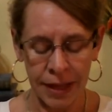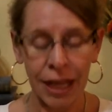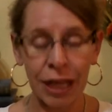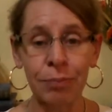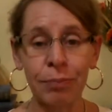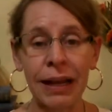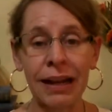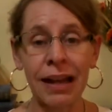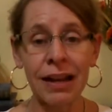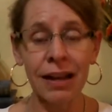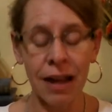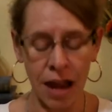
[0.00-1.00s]
And
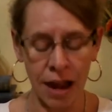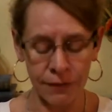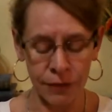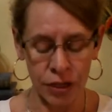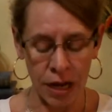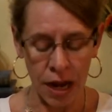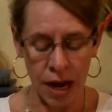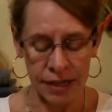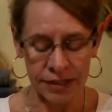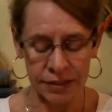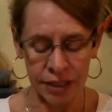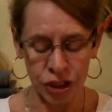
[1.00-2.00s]
Balak offered
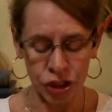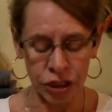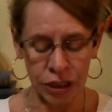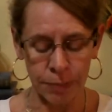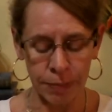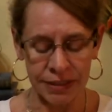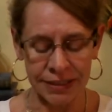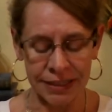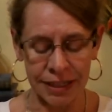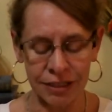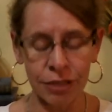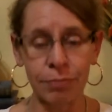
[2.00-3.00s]
oxen and sheep, and
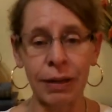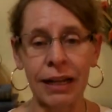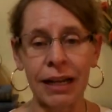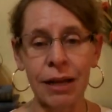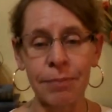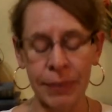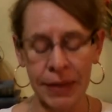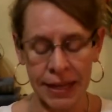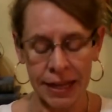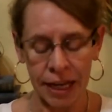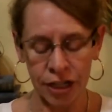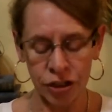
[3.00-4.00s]
sent to Balaam,
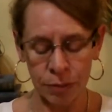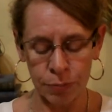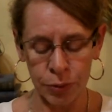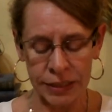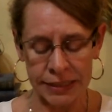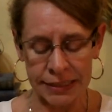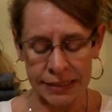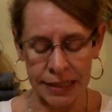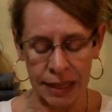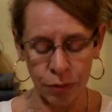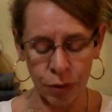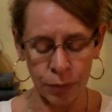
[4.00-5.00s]
and to the princes
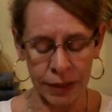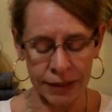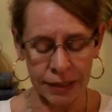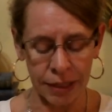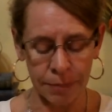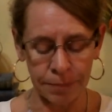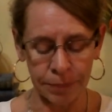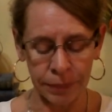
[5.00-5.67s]
that were with him.